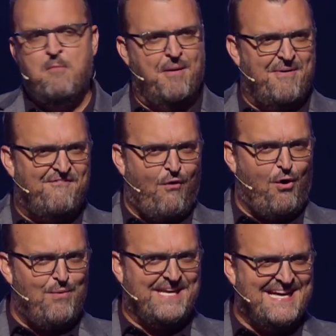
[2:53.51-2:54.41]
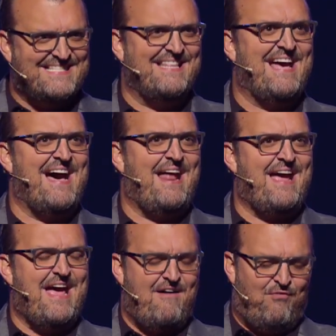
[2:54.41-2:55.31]
But before we get to that,
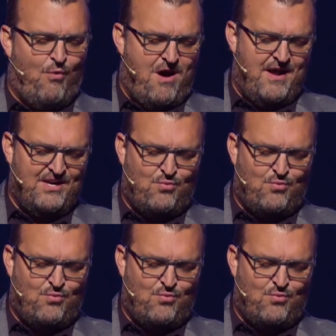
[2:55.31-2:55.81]
I have one